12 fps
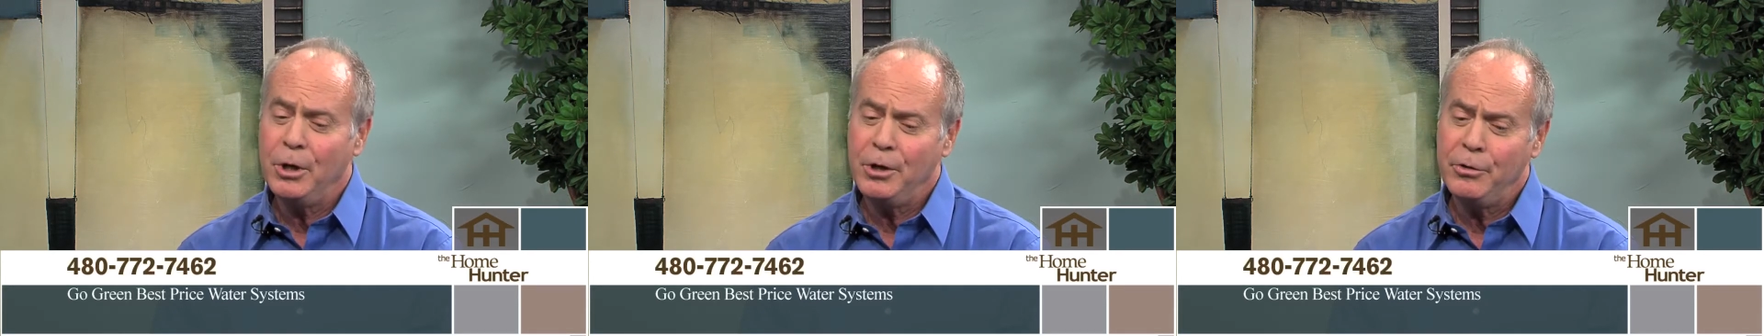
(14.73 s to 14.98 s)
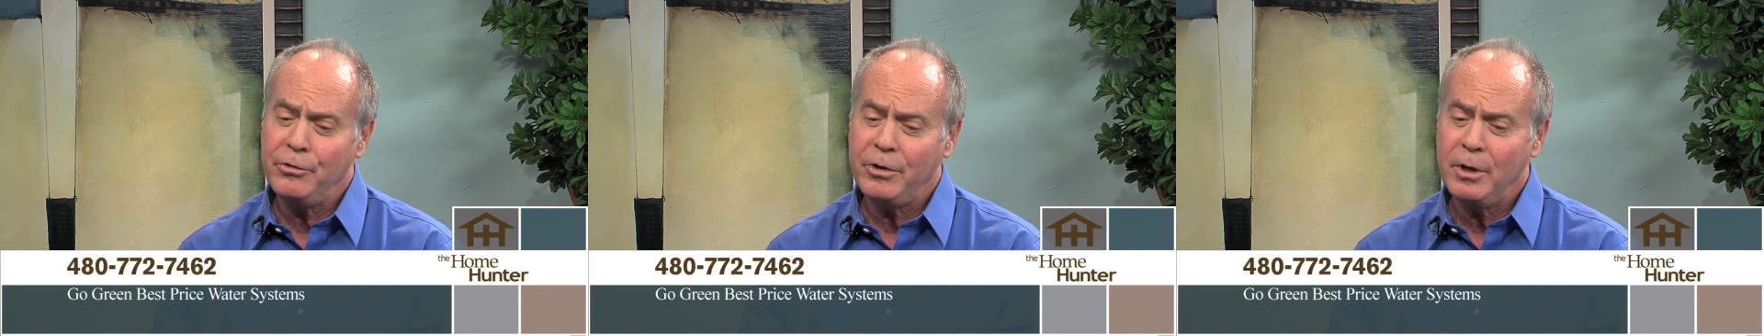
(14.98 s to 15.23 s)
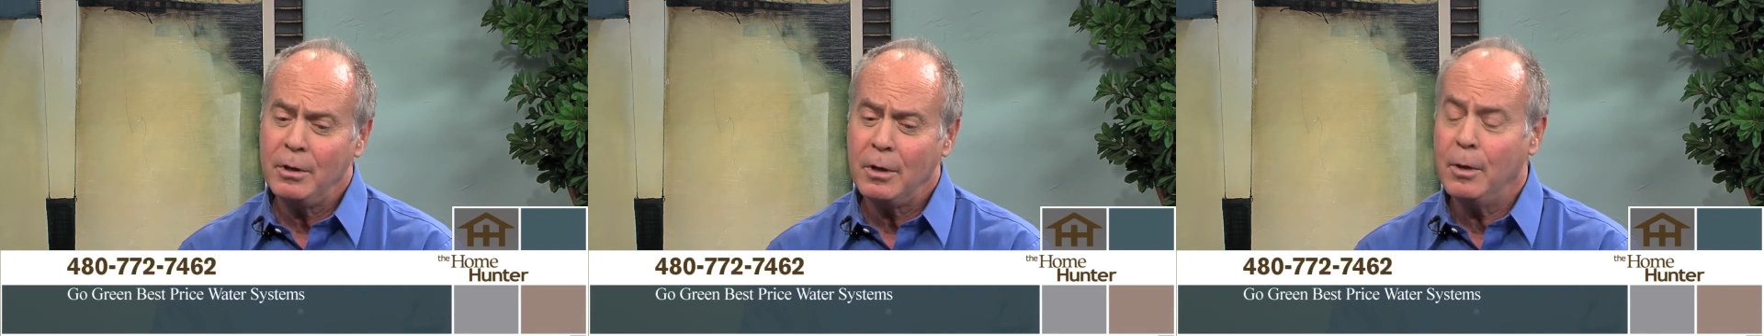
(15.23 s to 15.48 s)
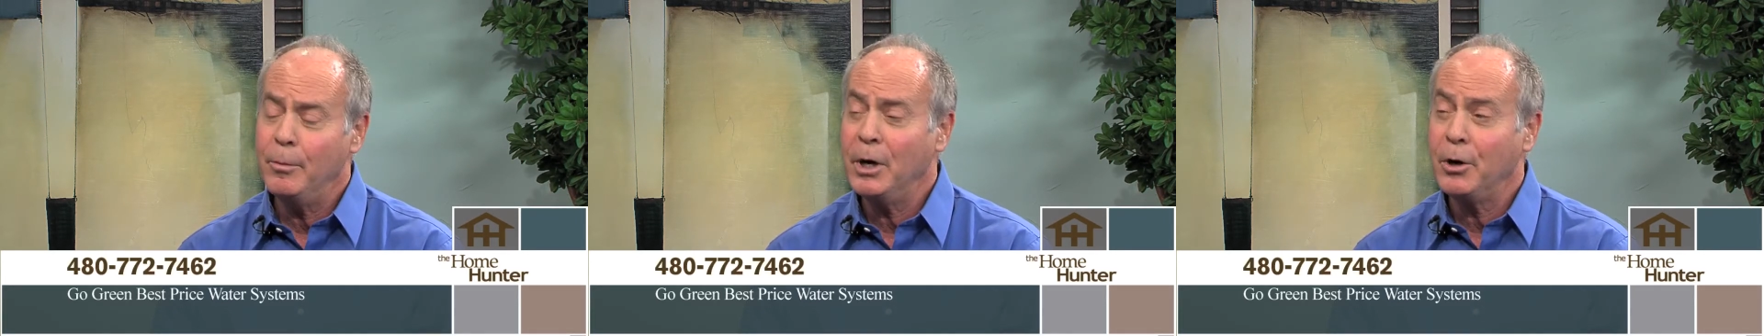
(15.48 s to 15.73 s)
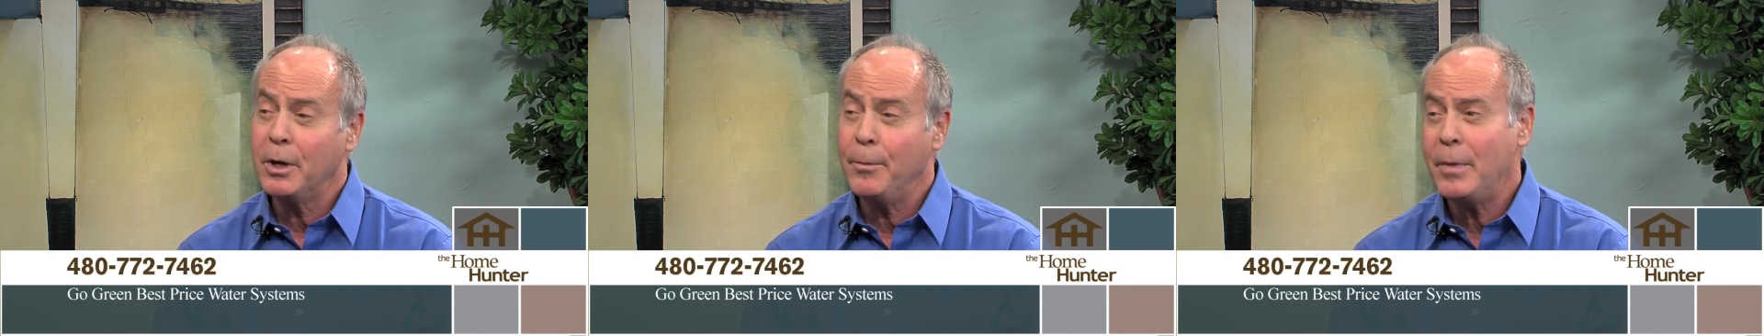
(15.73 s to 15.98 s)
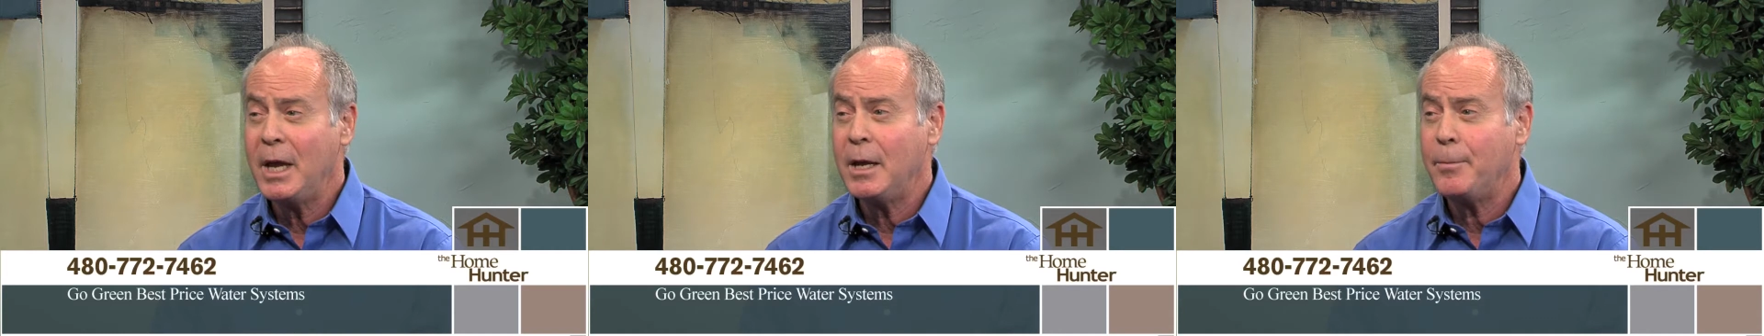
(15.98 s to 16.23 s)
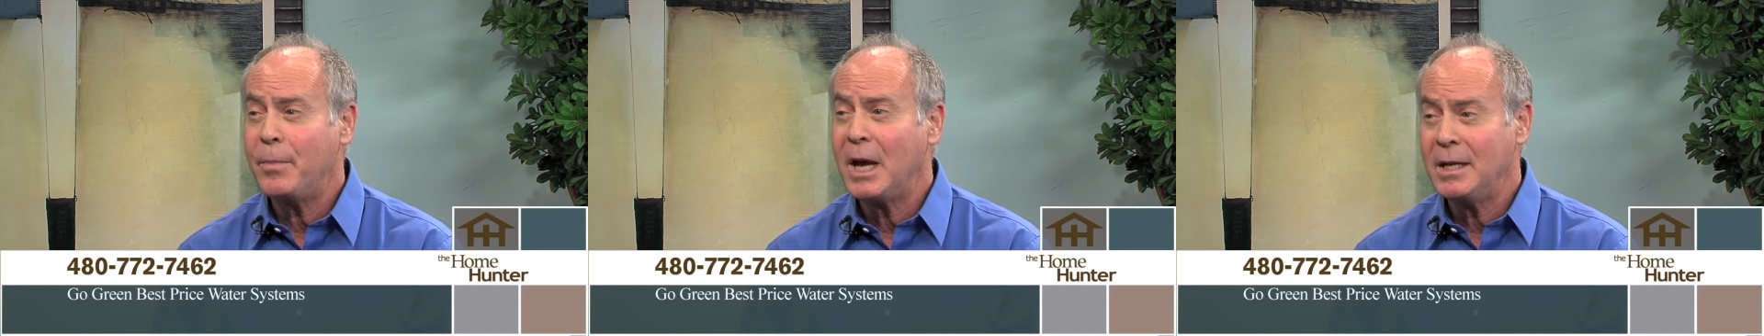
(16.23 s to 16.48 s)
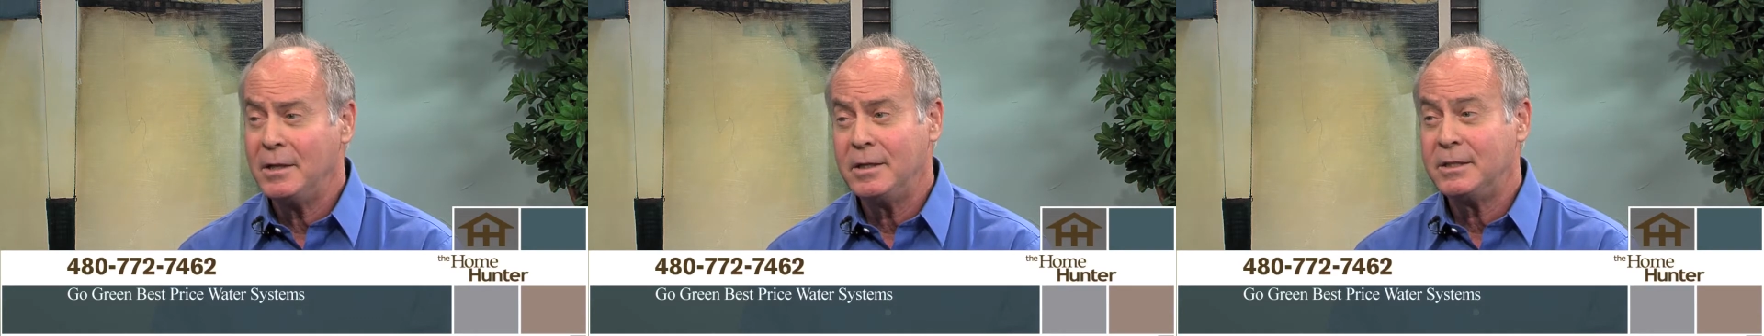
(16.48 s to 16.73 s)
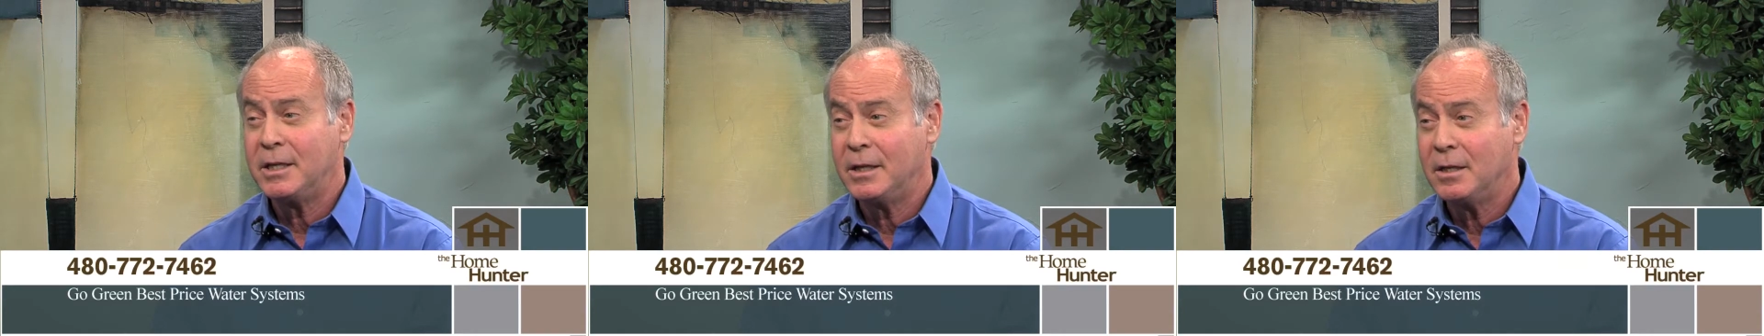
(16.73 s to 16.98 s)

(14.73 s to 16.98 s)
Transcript: We're using American-made patented